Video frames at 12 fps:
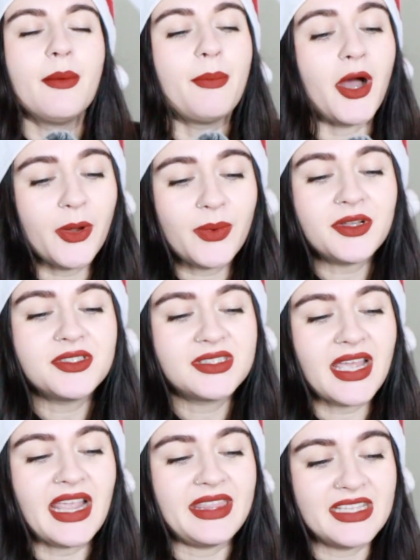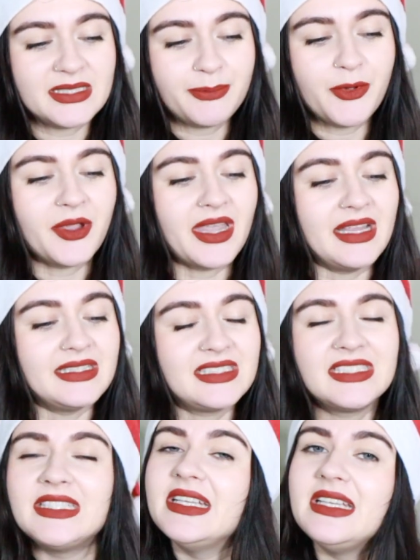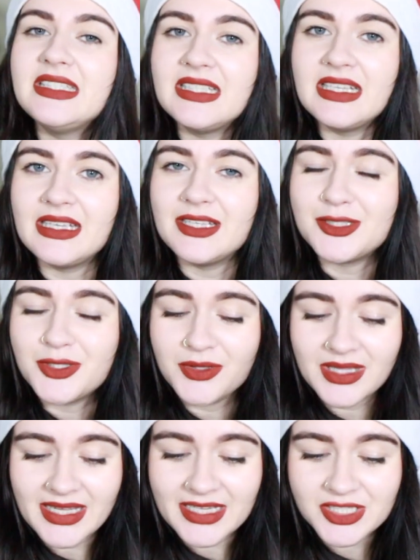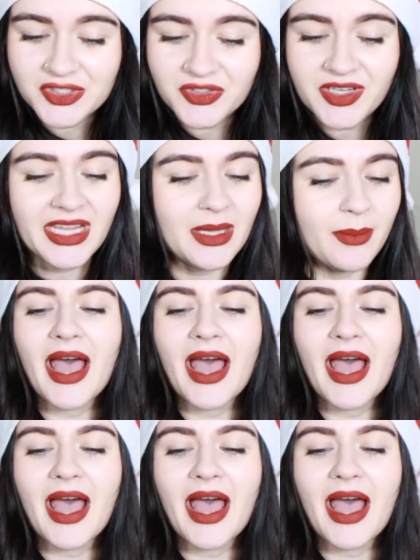But I will say this book is cheesy to the extreme.